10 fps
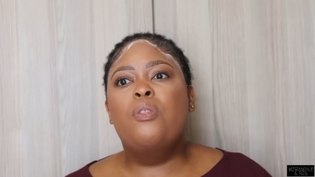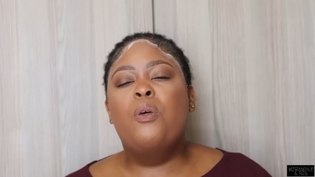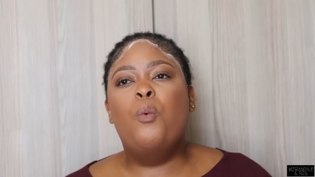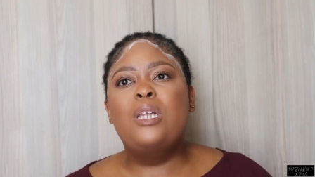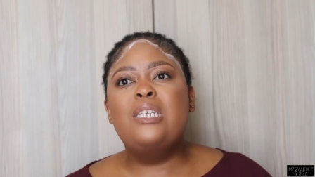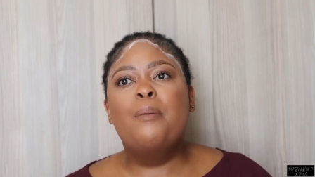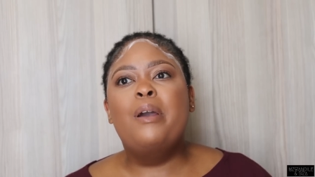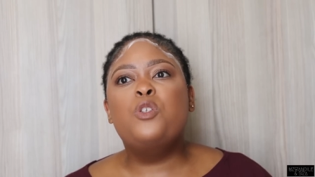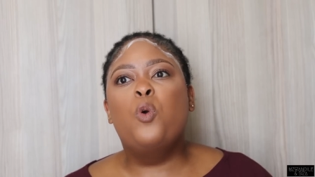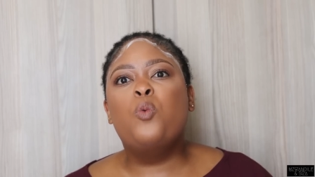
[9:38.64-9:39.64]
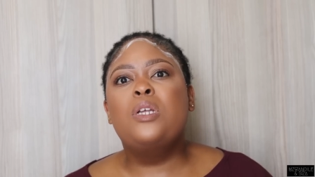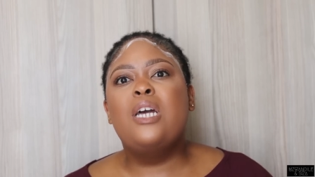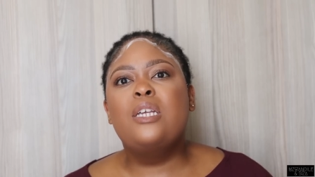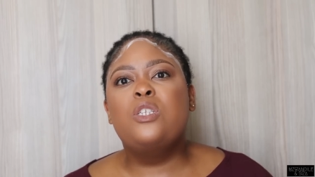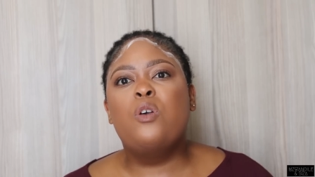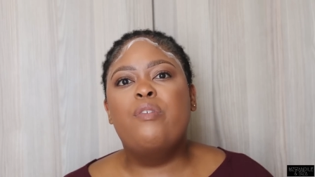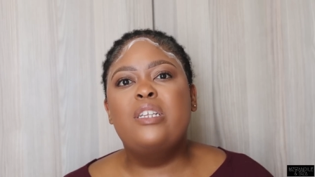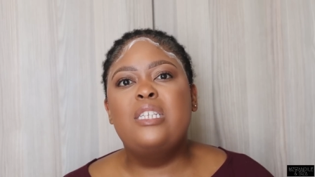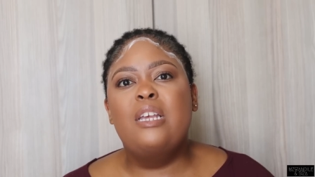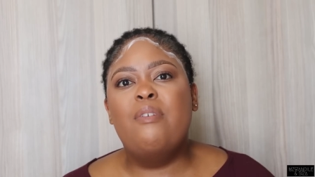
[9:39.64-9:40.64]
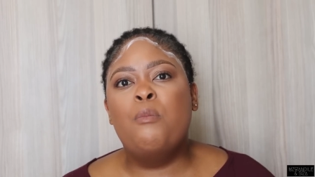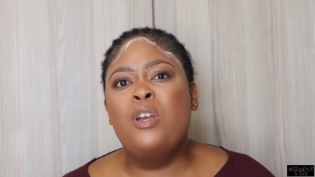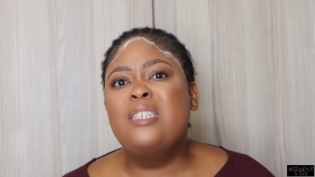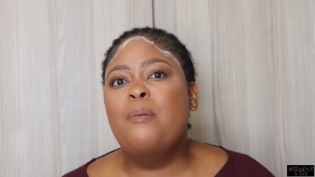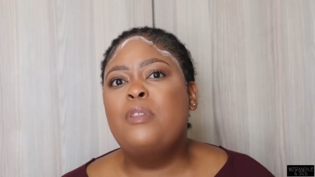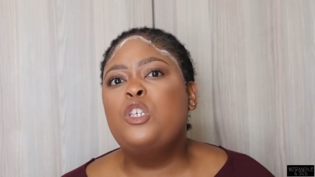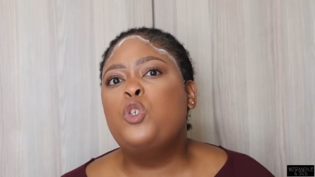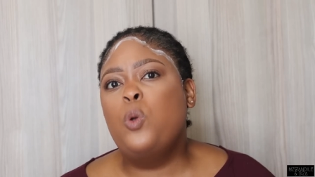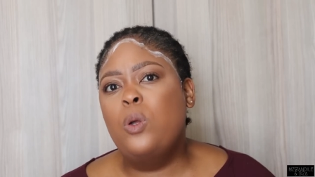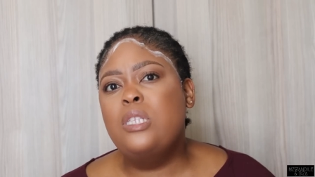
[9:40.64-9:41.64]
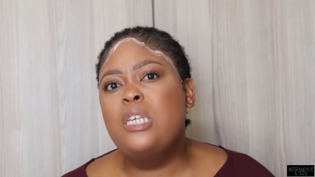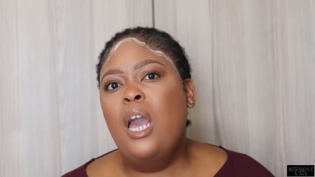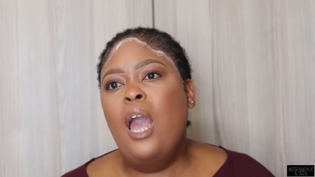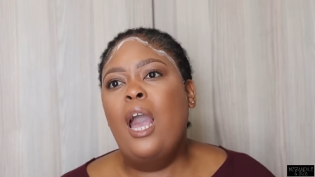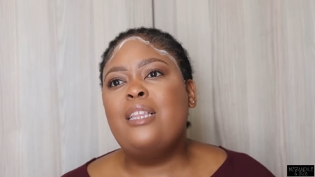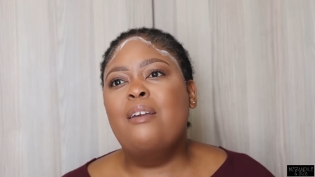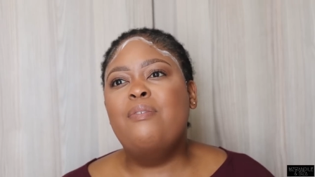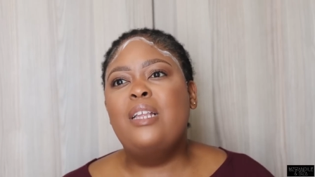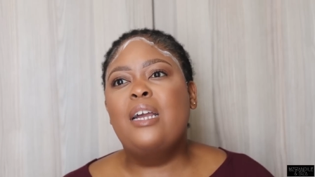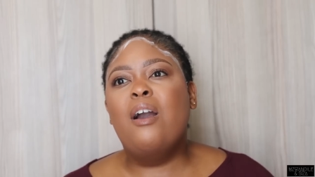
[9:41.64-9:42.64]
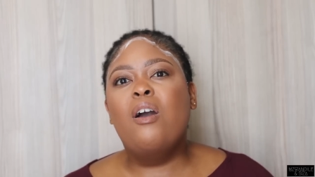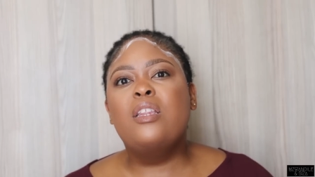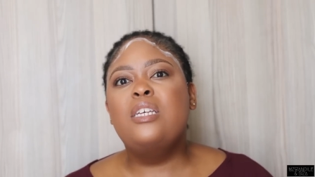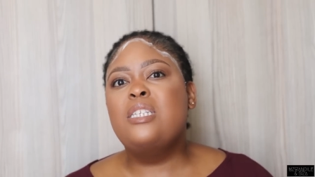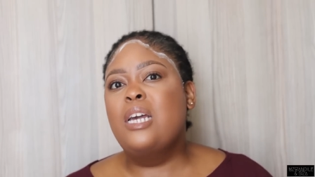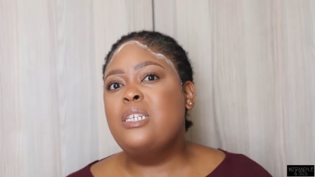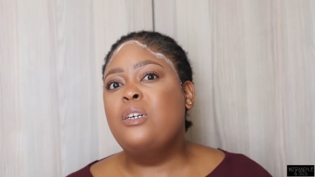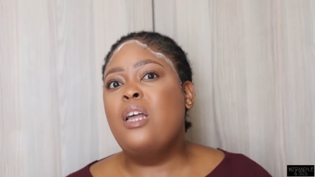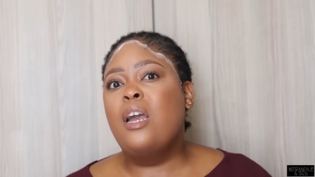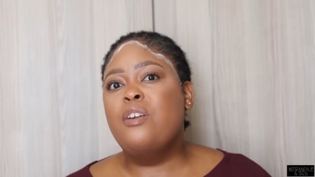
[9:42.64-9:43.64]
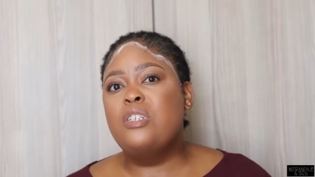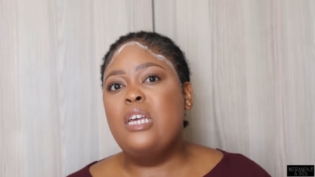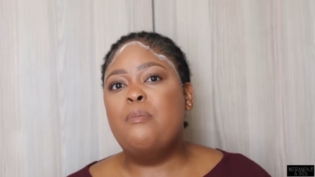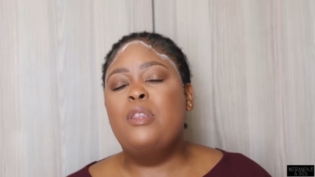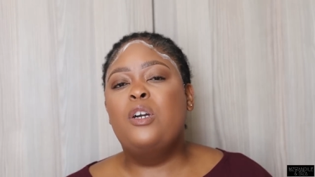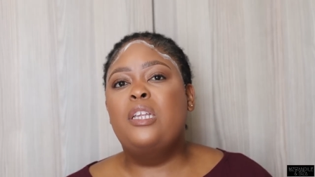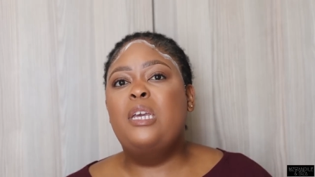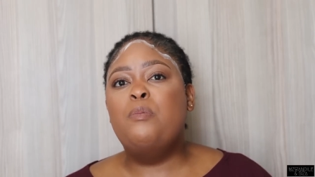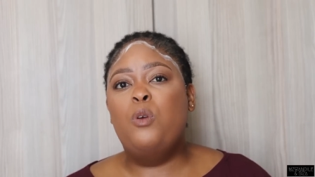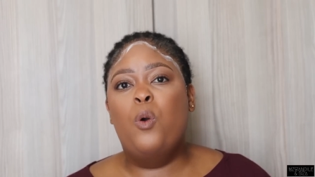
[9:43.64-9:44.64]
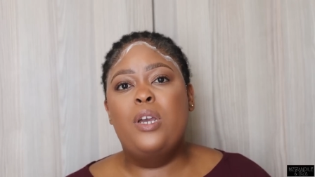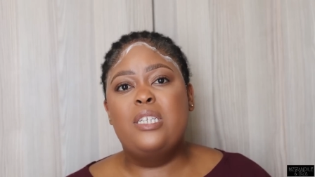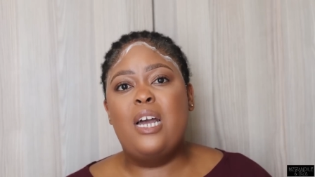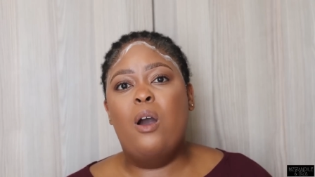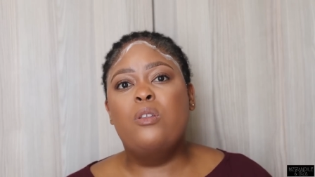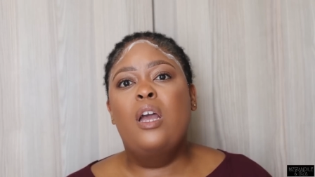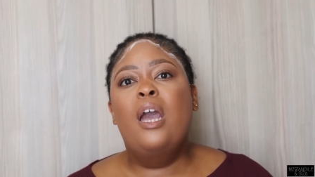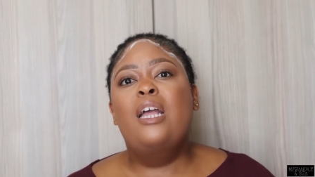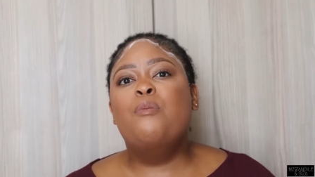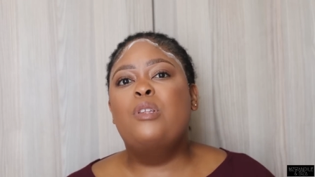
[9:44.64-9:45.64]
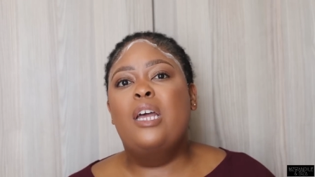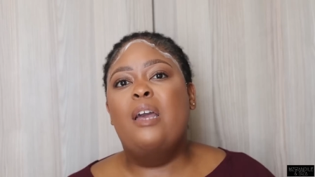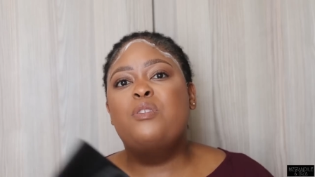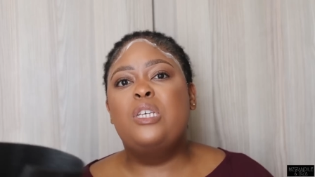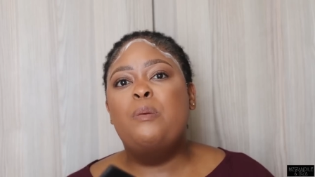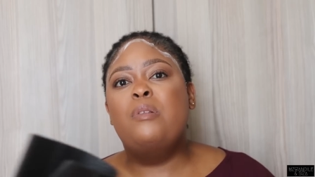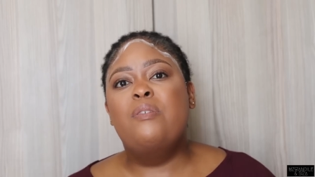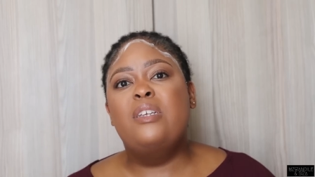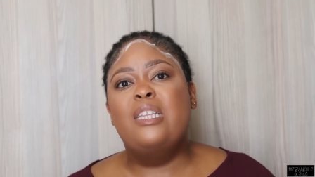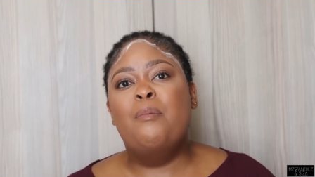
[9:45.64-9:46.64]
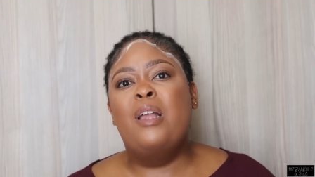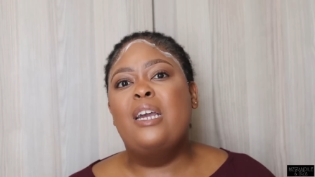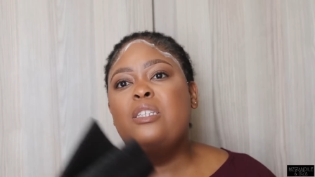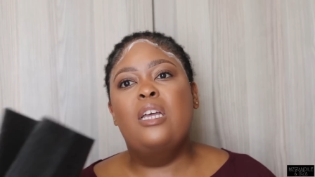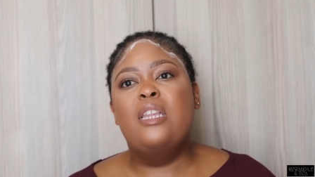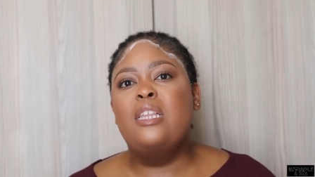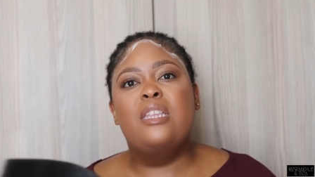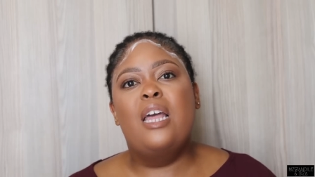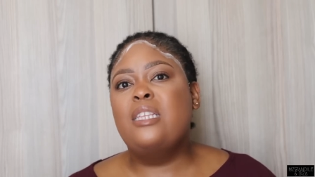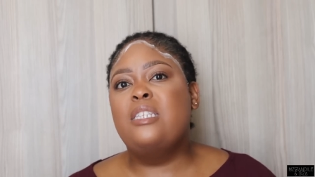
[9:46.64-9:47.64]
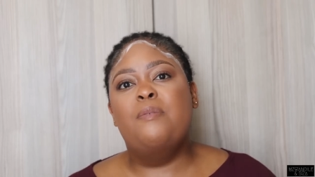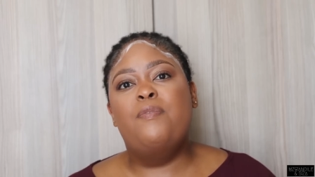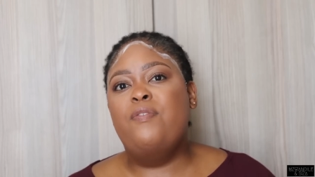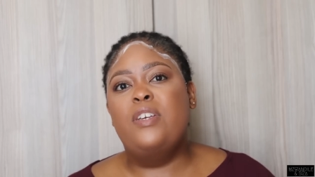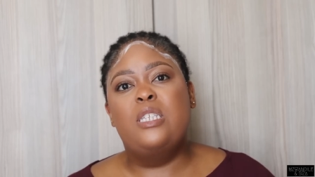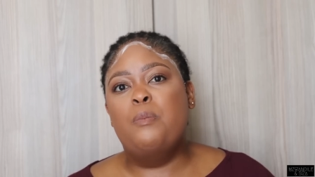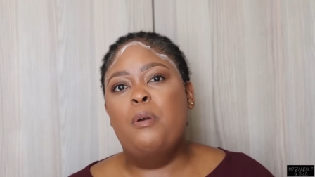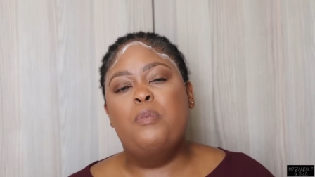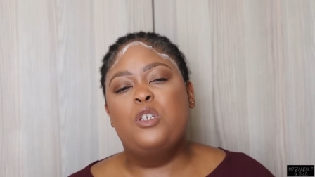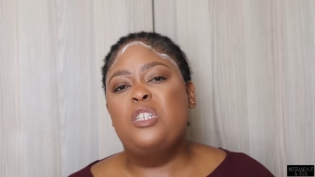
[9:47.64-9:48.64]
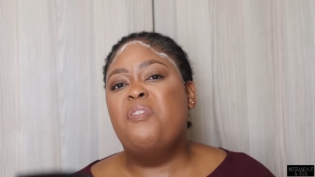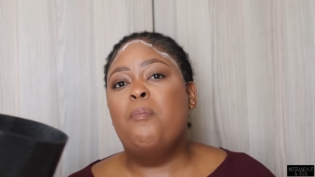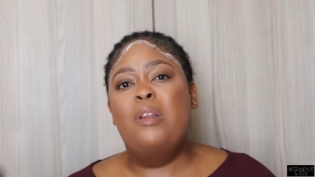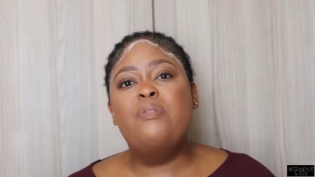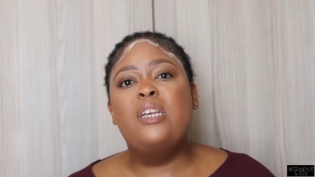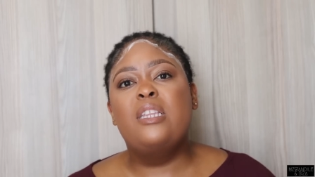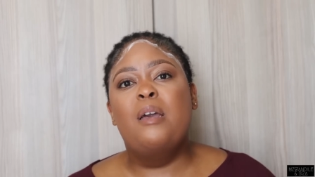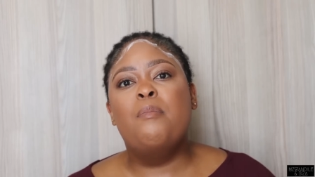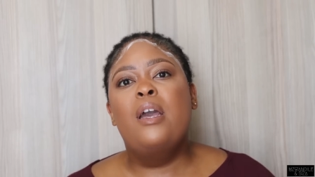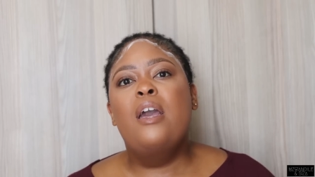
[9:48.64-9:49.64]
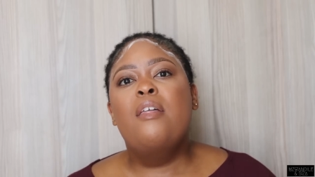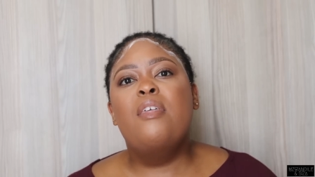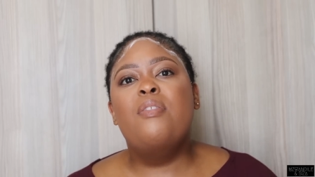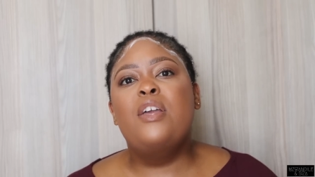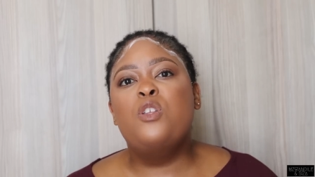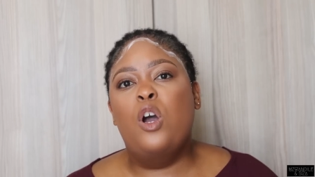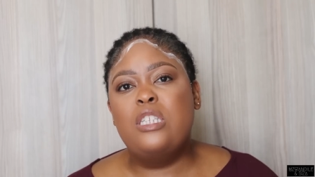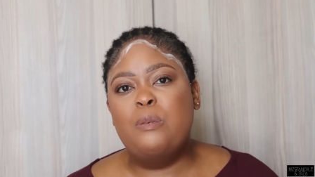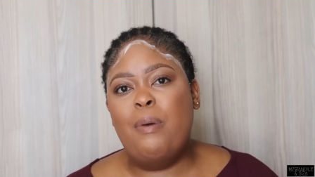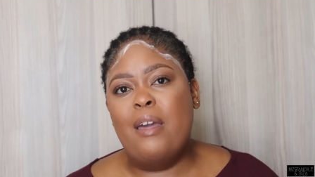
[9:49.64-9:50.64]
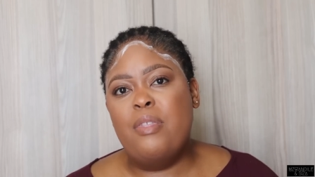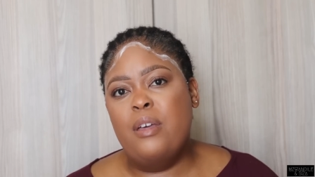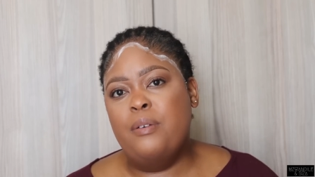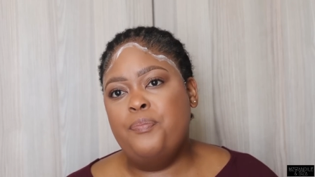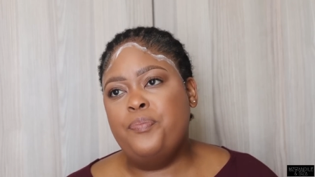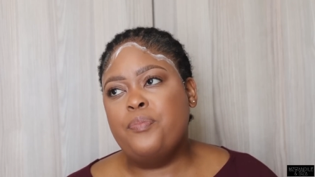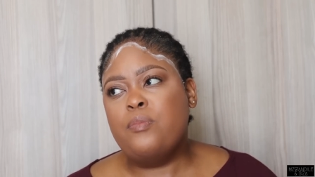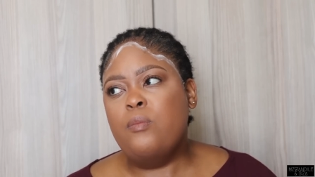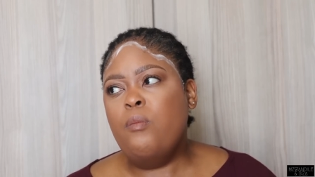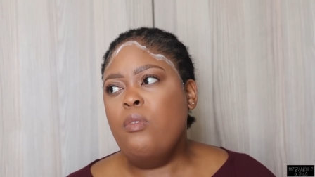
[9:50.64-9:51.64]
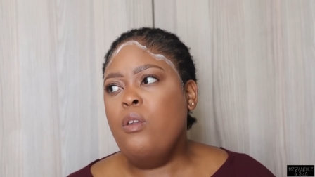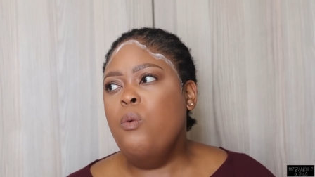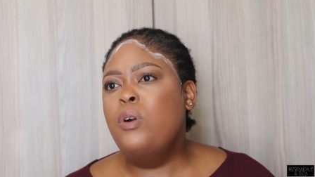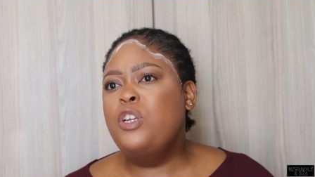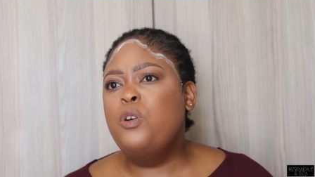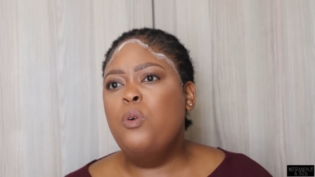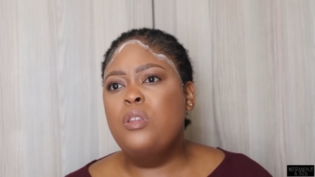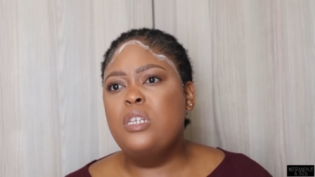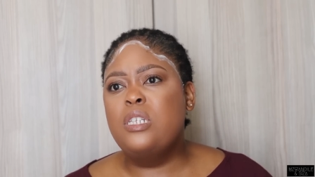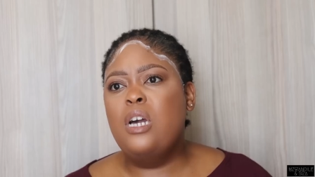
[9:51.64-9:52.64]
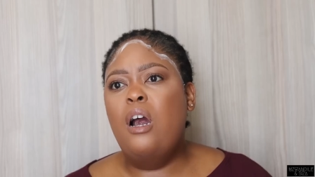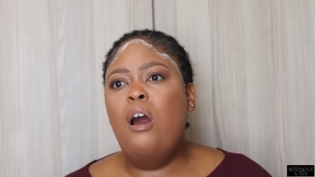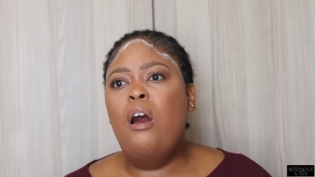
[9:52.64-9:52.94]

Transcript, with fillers: the one time I don't wear tights is obviously if I'm wearing something short and I feel like oh these tights are gonna irritate me they're gonna keep going down and when i have to keep lifting them I, then that defeats the purpose because if I'm lifting them then they're not by the what do you call this